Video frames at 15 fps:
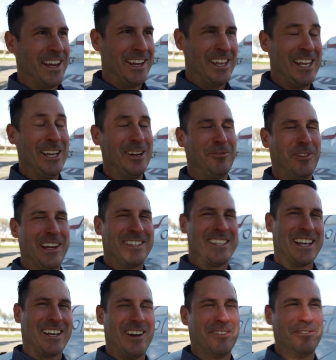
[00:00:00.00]
heated flight
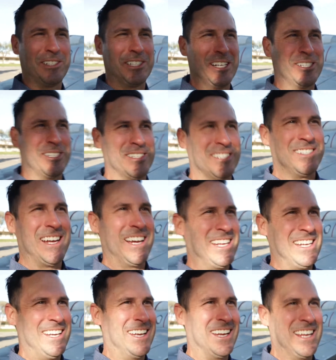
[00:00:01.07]
deck conversations, not
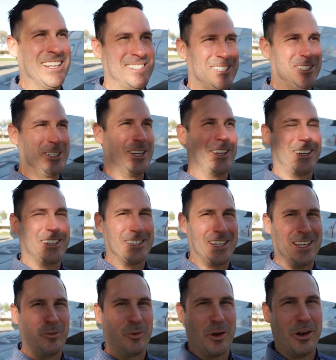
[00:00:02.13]
heated against each other, because I
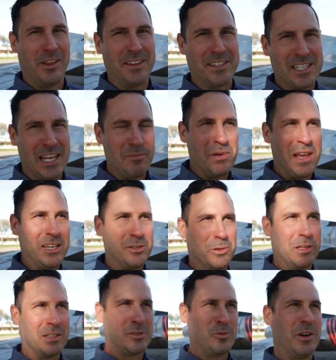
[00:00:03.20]
think we're all on the same page
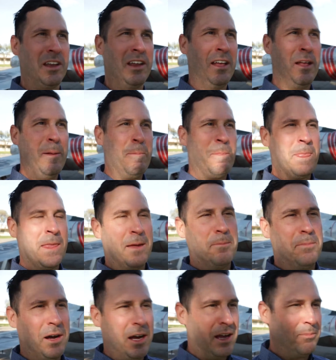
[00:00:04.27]
with this one.
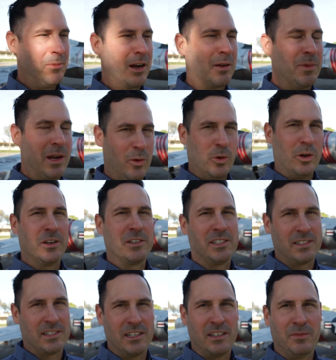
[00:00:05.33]
But mark my words,
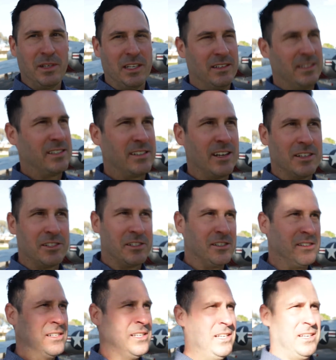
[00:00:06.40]
it's gonna be a
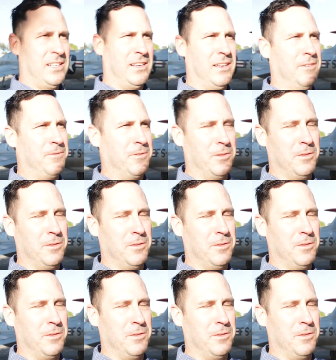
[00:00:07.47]
discussion for